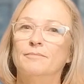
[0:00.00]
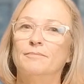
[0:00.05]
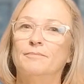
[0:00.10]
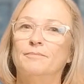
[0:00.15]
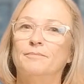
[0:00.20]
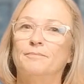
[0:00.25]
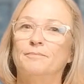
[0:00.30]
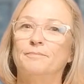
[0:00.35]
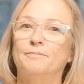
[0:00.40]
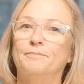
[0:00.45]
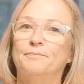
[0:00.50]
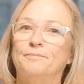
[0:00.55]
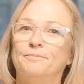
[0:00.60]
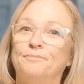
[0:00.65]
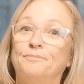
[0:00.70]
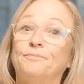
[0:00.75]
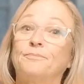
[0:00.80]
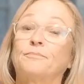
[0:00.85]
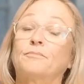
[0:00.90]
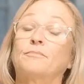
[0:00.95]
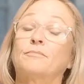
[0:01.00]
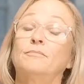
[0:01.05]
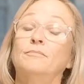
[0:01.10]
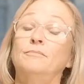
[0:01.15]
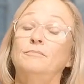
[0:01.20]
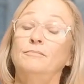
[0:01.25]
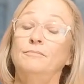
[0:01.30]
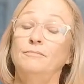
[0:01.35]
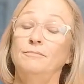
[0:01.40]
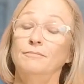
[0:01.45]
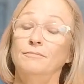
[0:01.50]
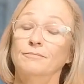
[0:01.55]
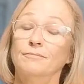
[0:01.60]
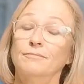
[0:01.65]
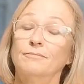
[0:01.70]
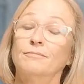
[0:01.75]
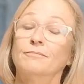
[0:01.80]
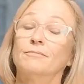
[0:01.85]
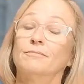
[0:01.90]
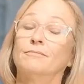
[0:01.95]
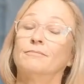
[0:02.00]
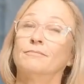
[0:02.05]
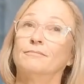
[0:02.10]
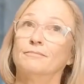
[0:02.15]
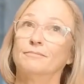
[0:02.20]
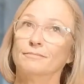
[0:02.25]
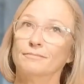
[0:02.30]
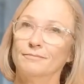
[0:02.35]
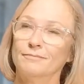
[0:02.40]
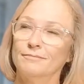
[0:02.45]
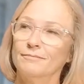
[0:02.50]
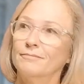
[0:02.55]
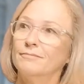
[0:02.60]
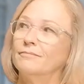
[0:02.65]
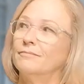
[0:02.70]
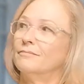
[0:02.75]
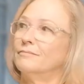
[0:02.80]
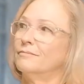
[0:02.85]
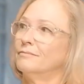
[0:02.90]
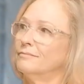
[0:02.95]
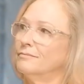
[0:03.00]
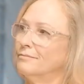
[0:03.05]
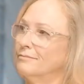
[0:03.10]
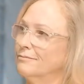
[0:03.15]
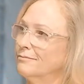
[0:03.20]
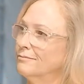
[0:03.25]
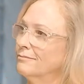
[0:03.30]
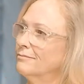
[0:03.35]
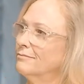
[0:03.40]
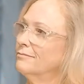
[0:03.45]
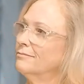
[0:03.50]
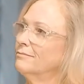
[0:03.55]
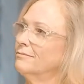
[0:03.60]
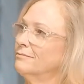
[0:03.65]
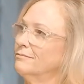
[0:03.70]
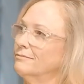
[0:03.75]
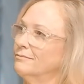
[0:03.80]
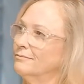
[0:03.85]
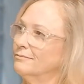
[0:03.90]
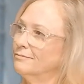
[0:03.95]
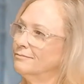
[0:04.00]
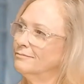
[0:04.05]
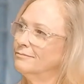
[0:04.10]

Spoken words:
No words are spoken by the person on screen.